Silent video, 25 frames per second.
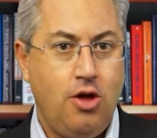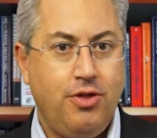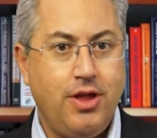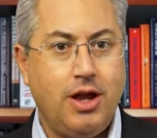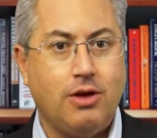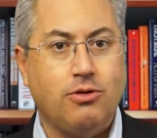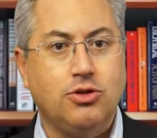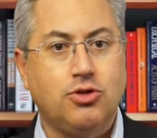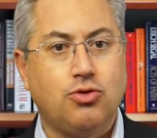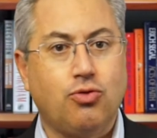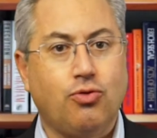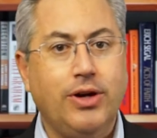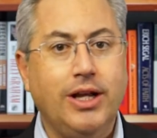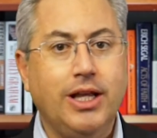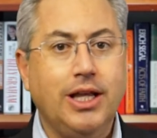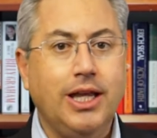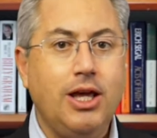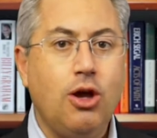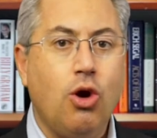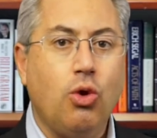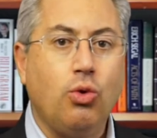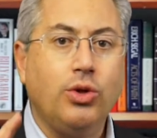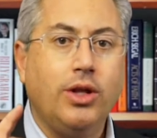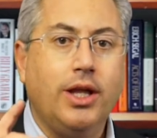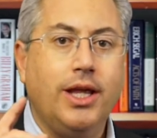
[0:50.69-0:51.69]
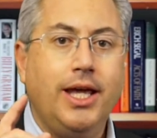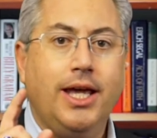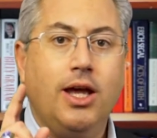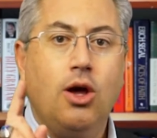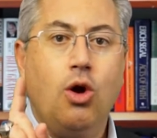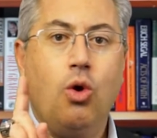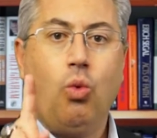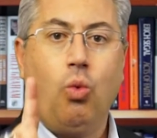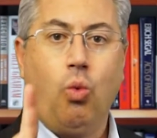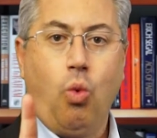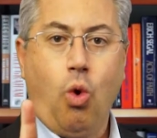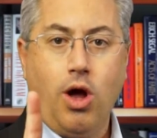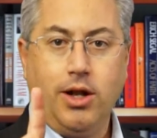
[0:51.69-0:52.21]
there is really only
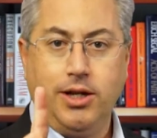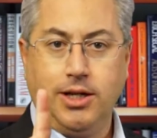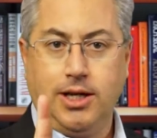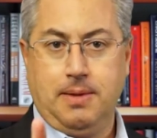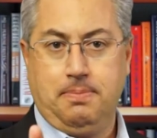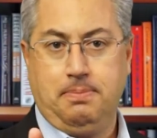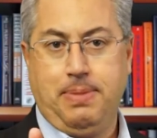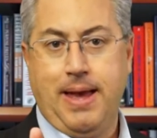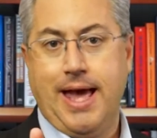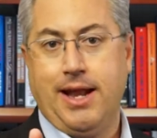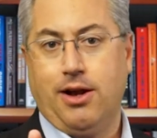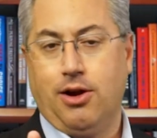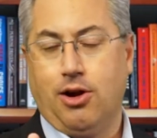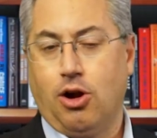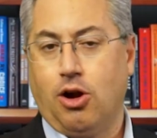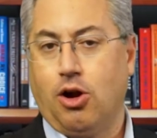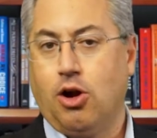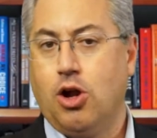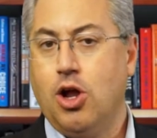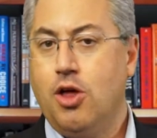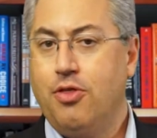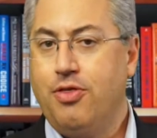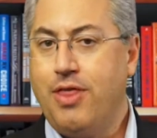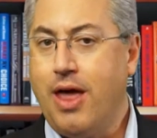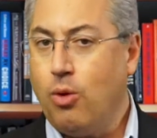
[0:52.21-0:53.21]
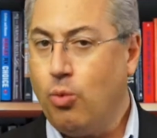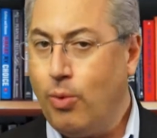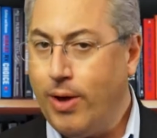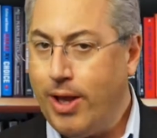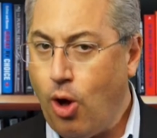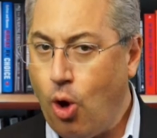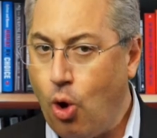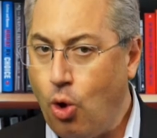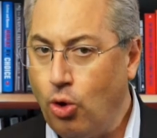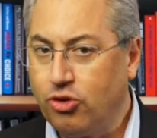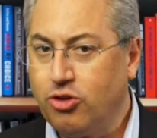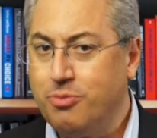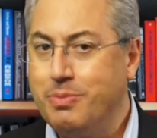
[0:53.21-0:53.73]
one competitor that
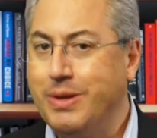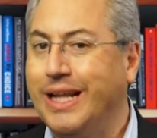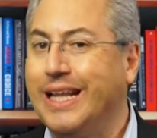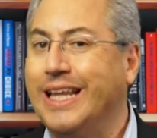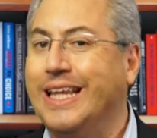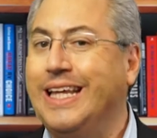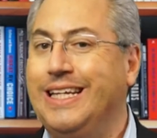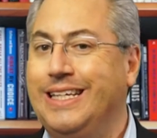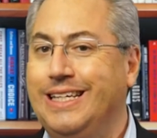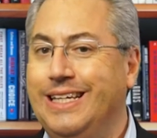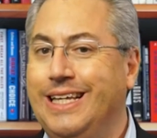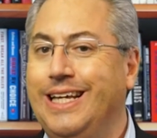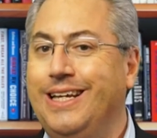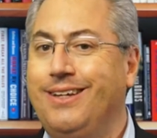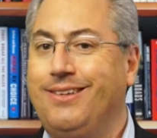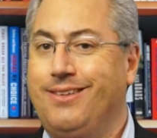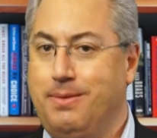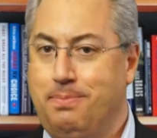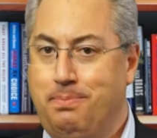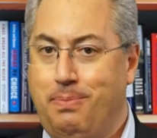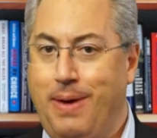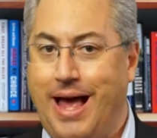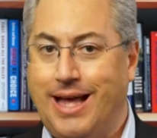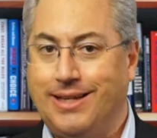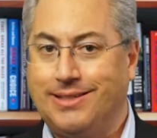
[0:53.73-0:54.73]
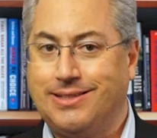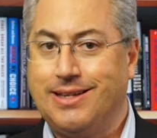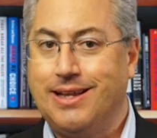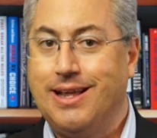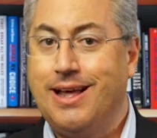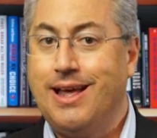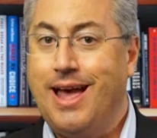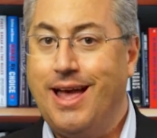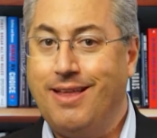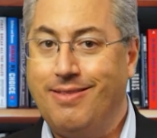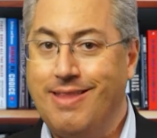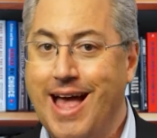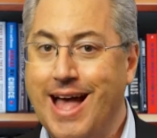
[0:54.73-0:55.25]
we ultimately need to best,
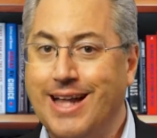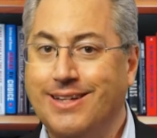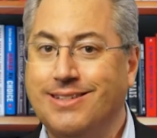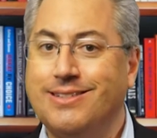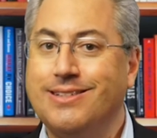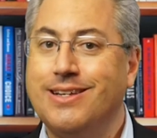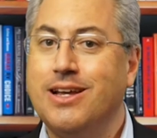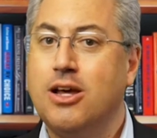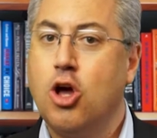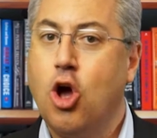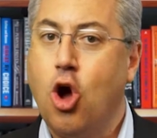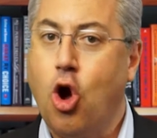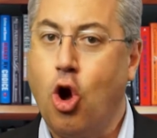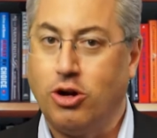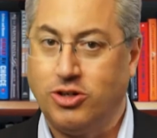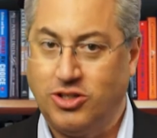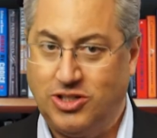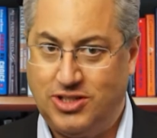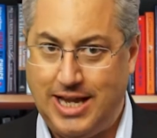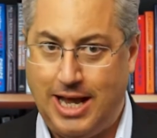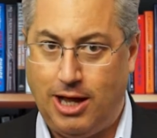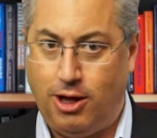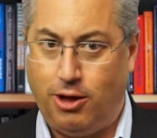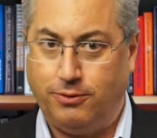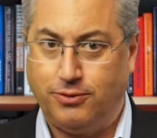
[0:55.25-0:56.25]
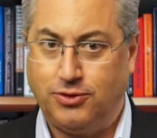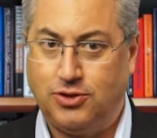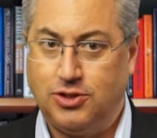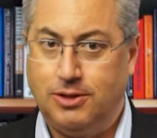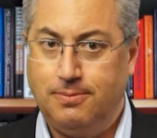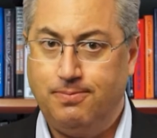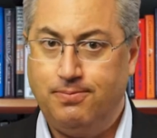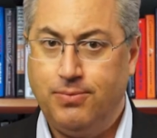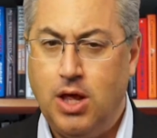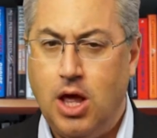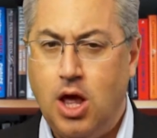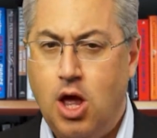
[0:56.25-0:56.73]
and that's ourselves.